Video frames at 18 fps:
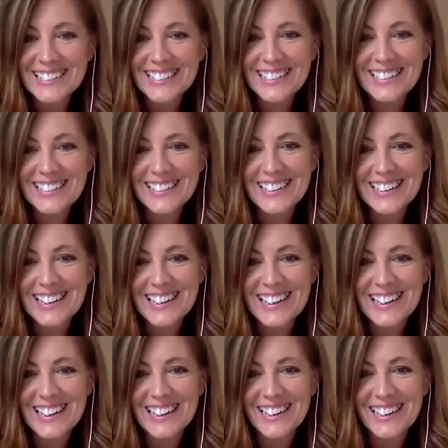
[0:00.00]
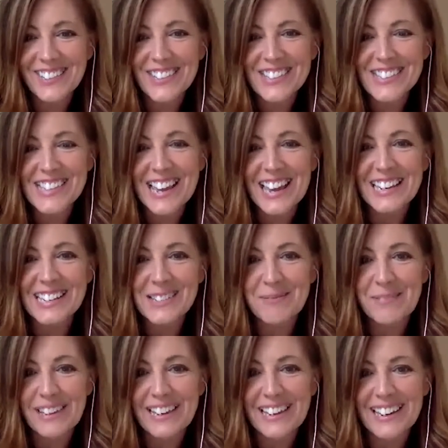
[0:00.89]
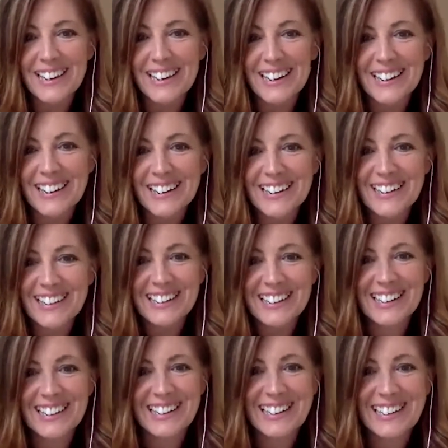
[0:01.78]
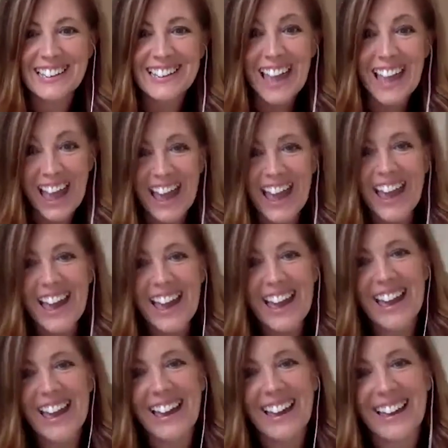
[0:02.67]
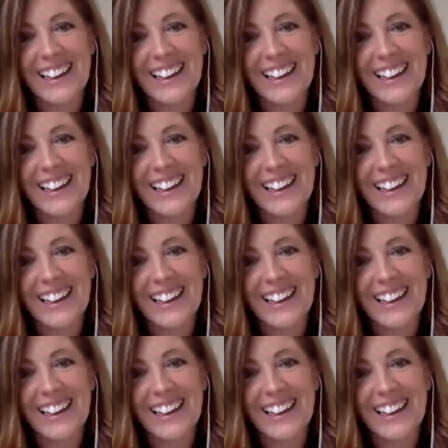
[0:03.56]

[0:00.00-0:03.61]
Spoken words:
Good. I'm excited to be here. Yeah.